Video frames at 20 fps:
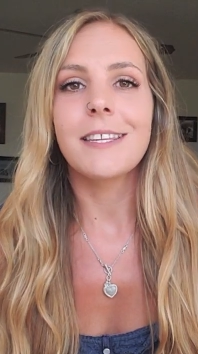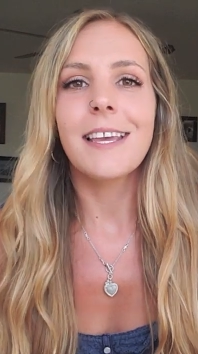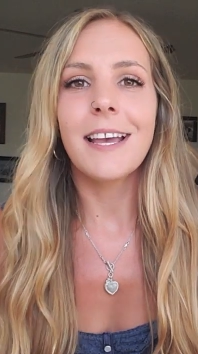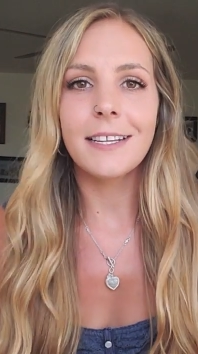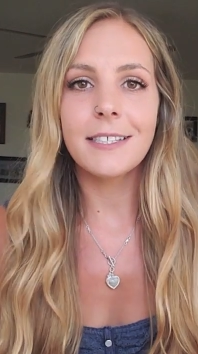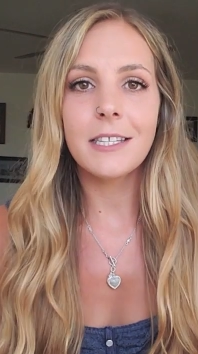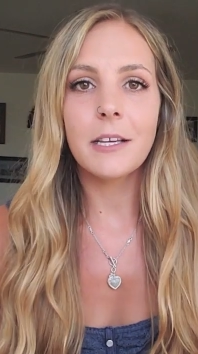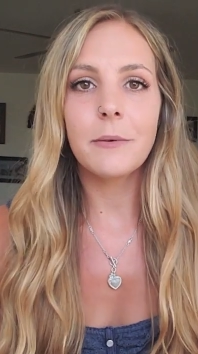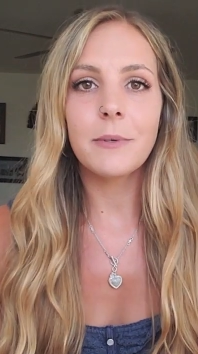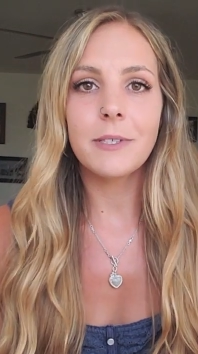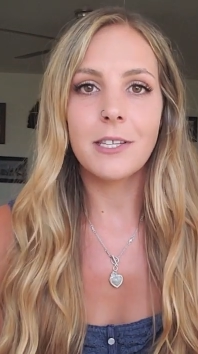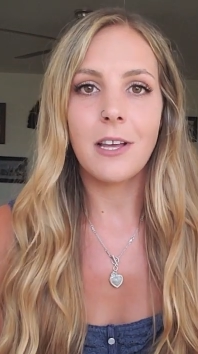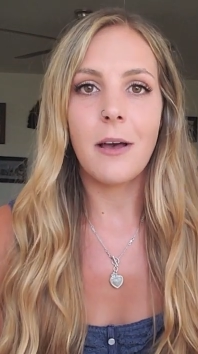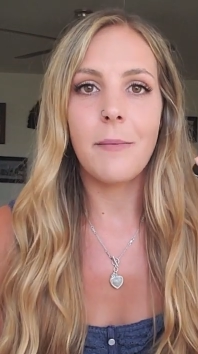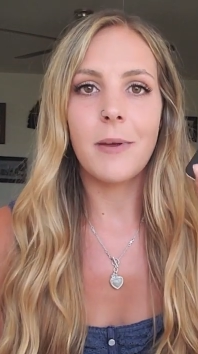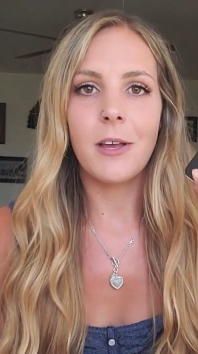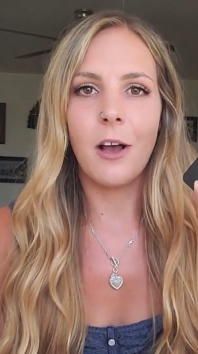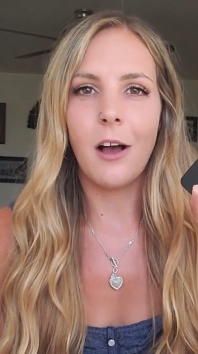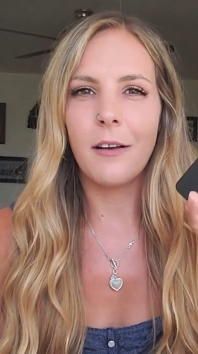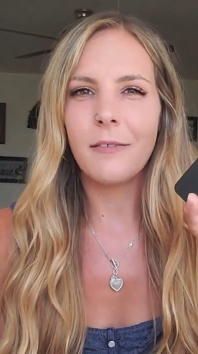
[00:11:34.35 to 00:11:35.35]
Yes, it was
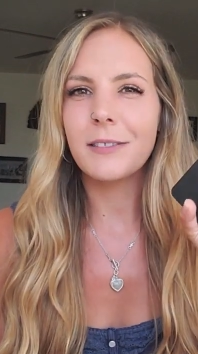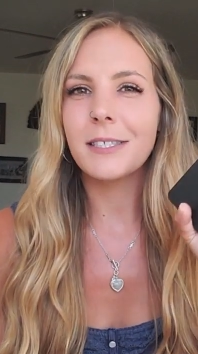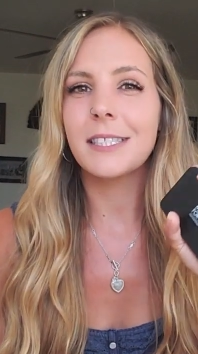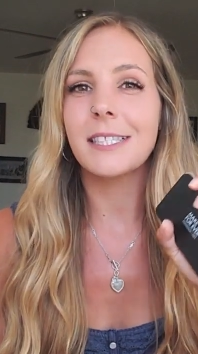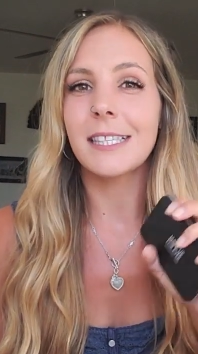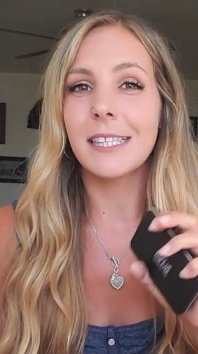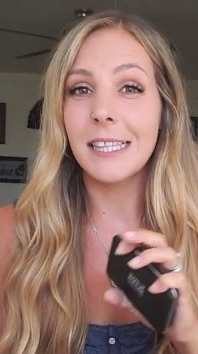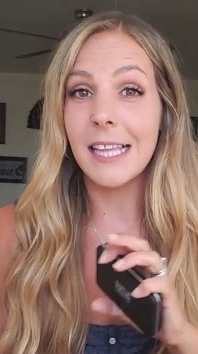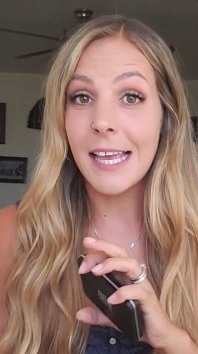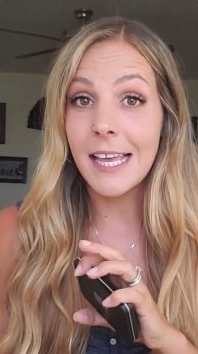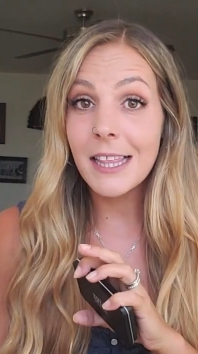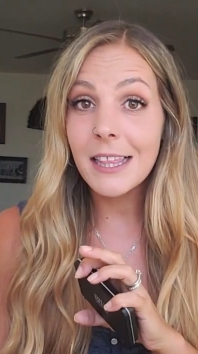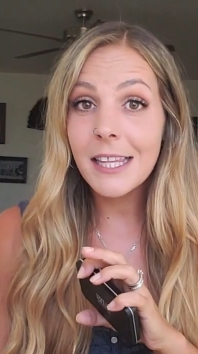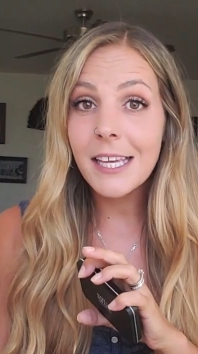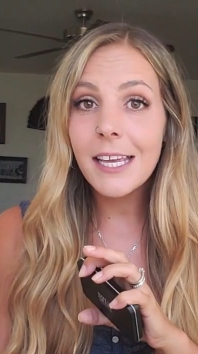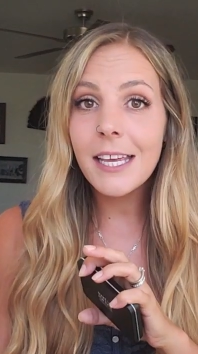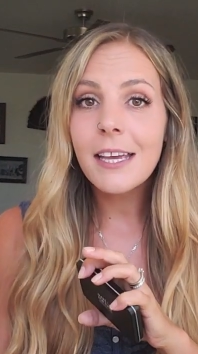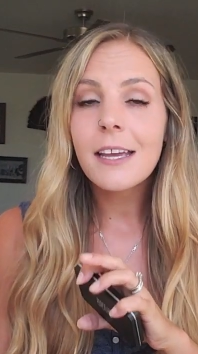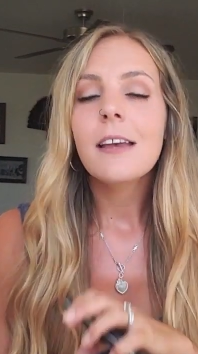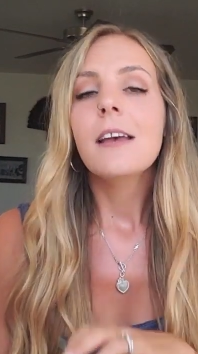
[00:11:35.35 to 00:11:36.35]
coming off
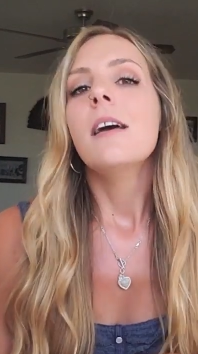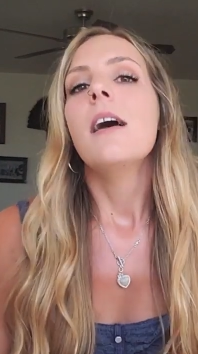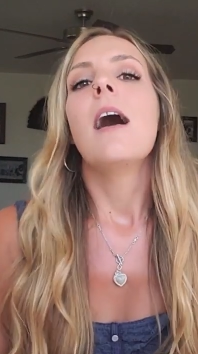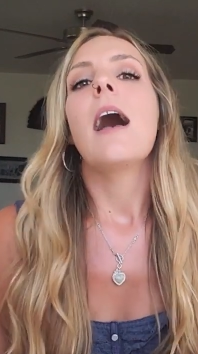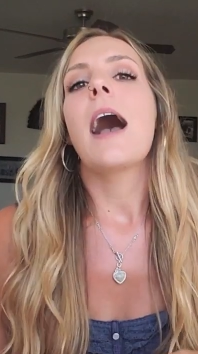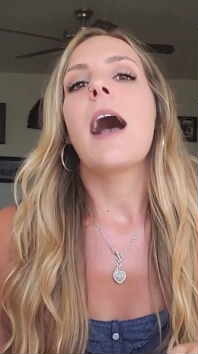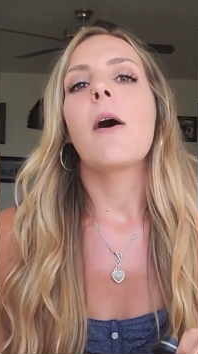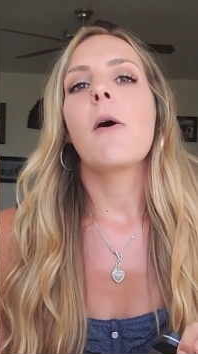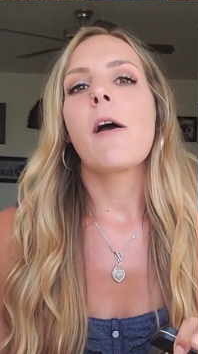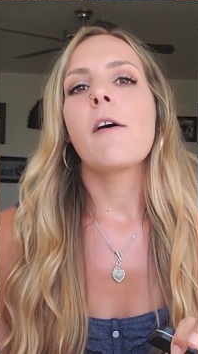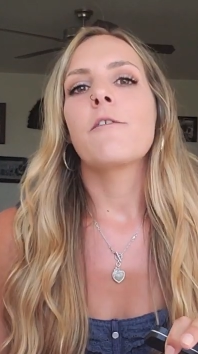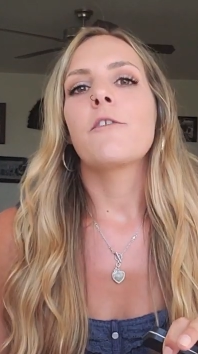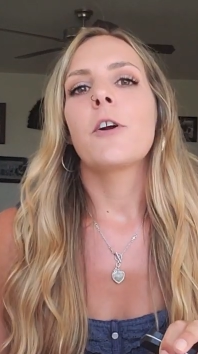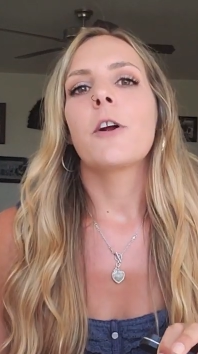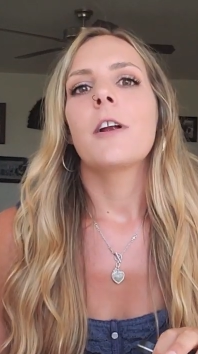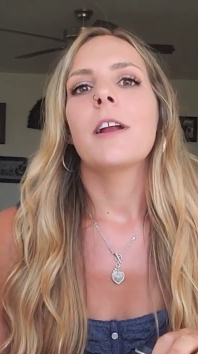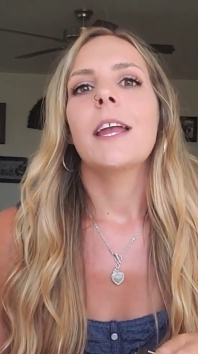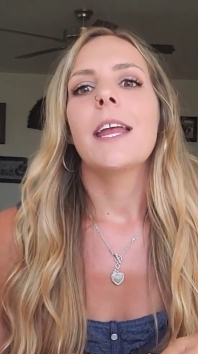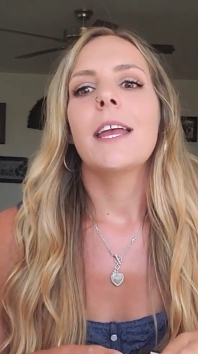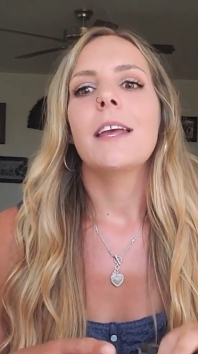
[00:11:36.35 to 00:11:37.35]
slightly,
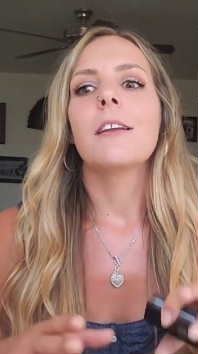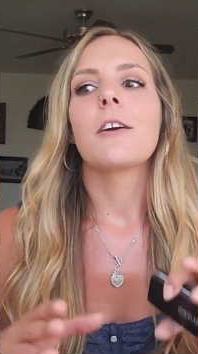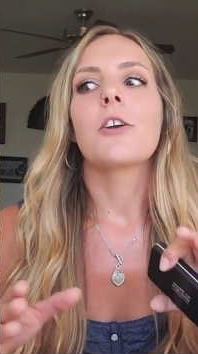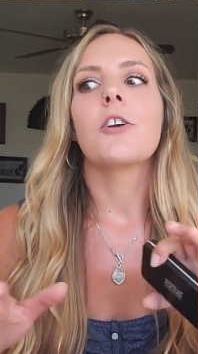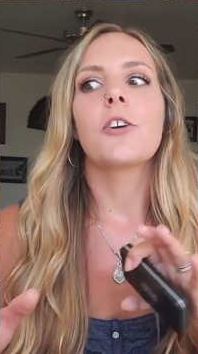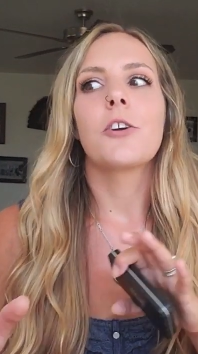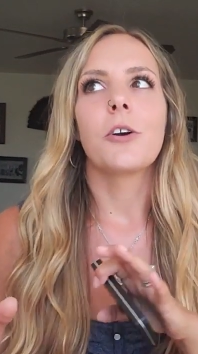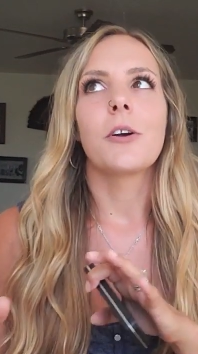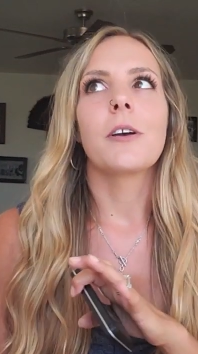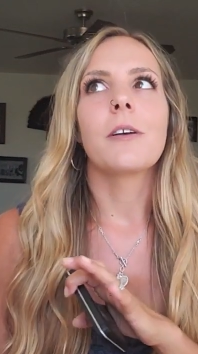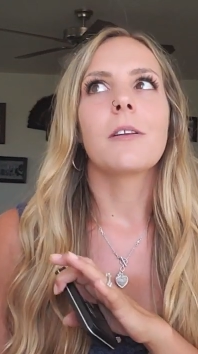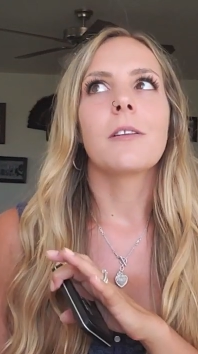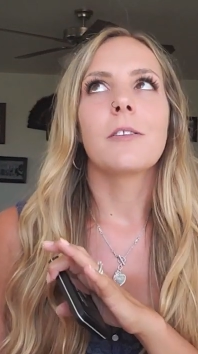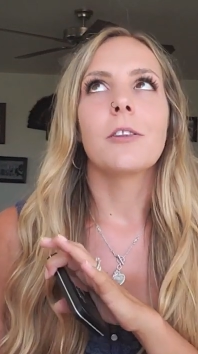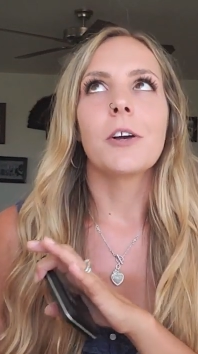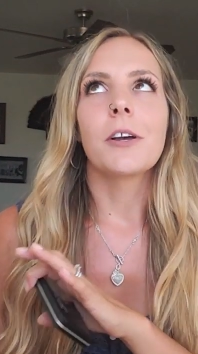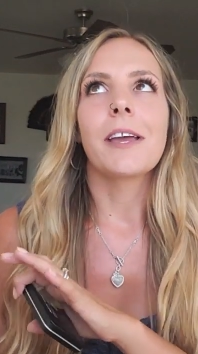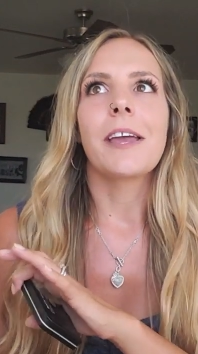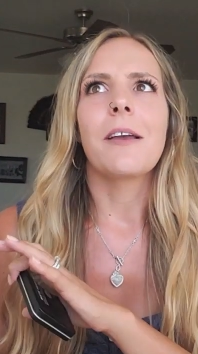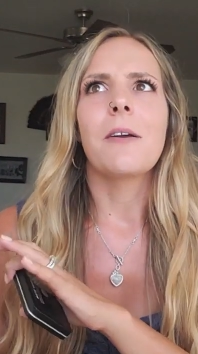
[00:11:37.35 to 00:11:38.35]
however, in a good
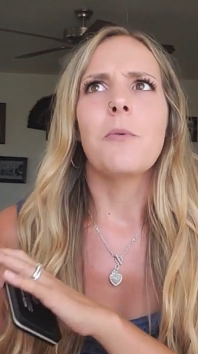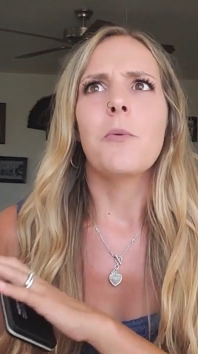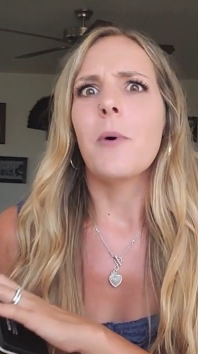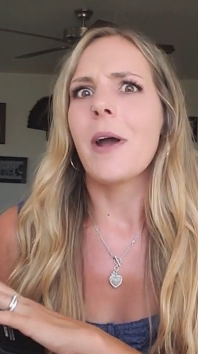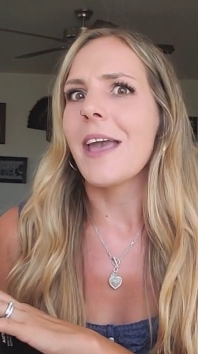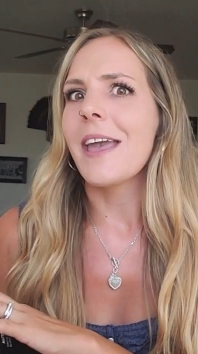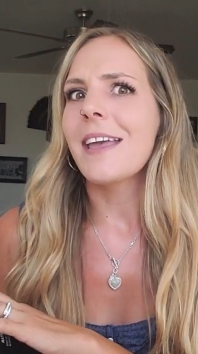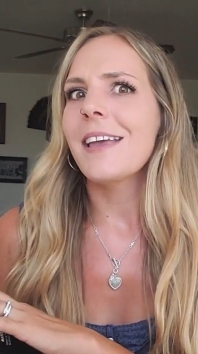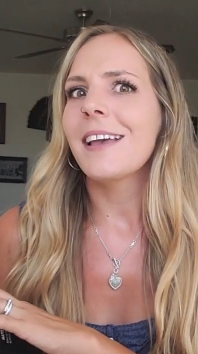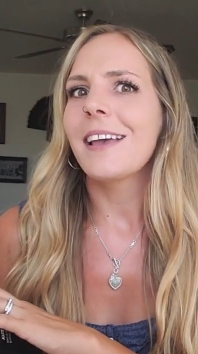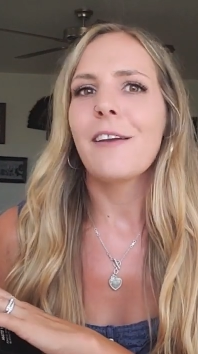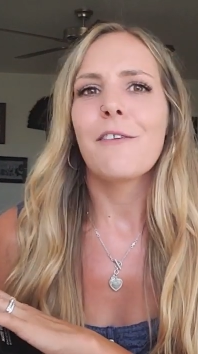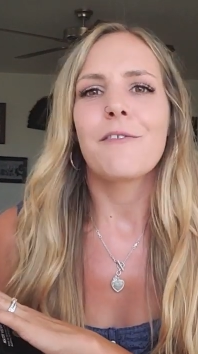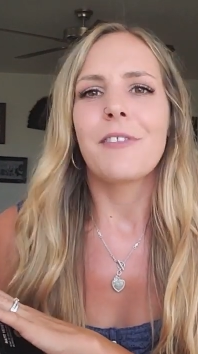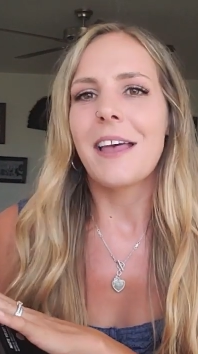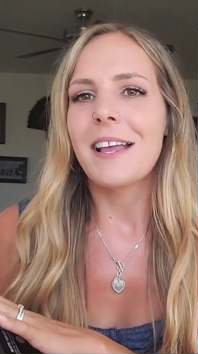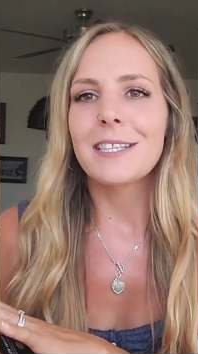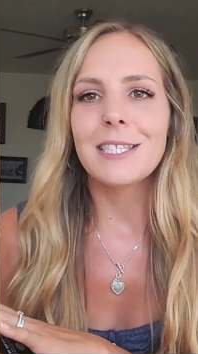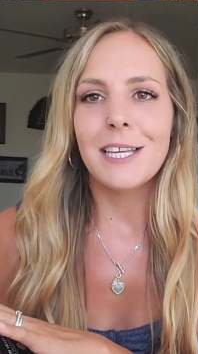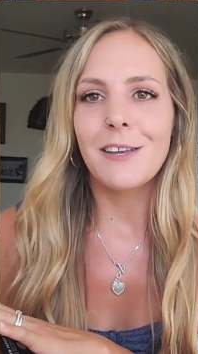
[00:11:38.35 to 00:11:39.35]
looking way, if
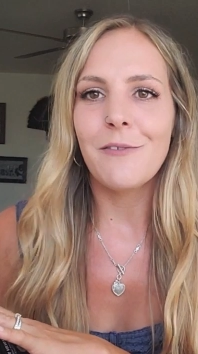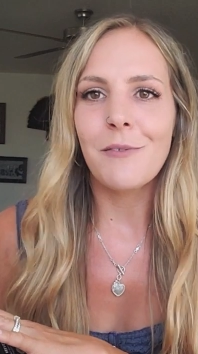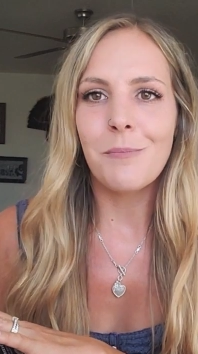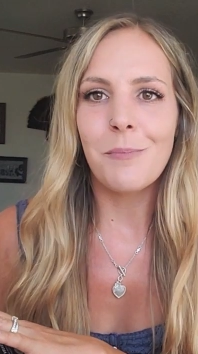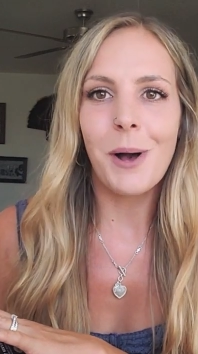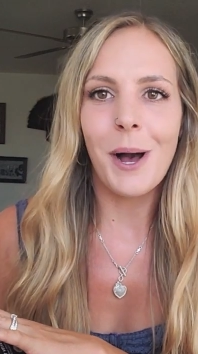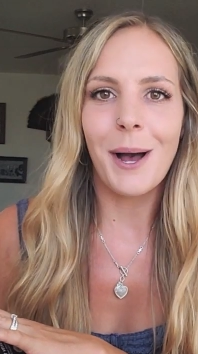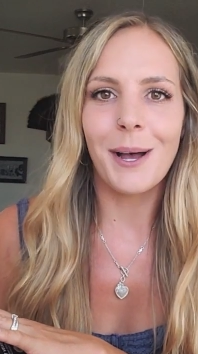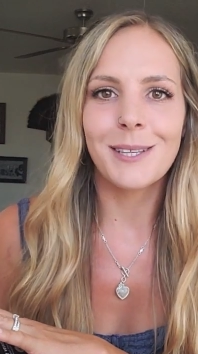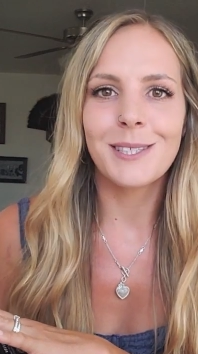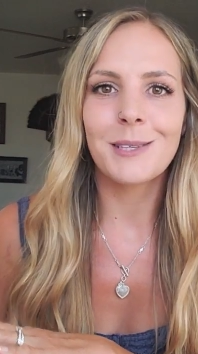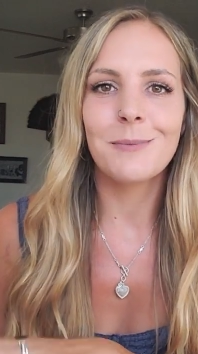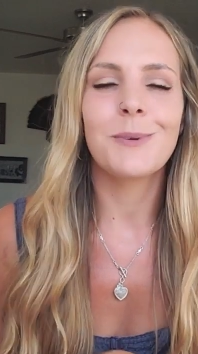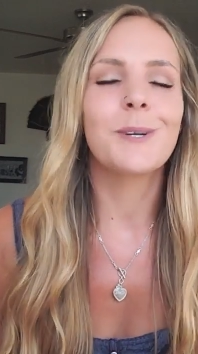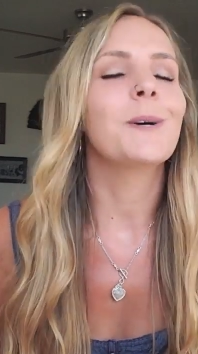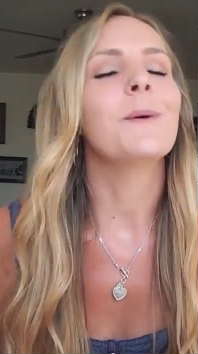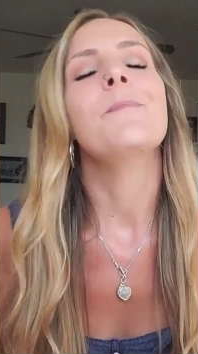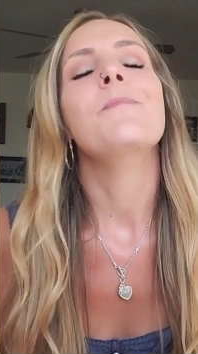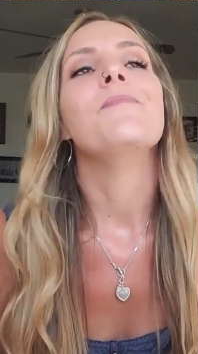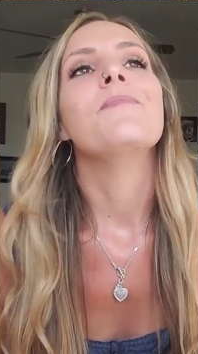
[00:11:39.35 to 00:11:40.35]
that's even
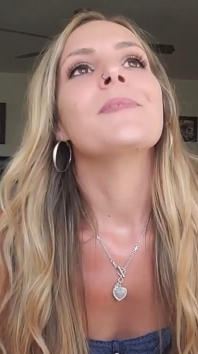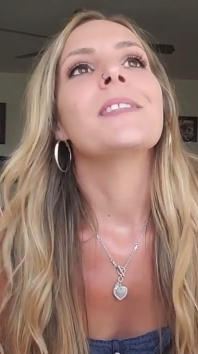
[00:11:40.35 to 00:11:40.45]
possible.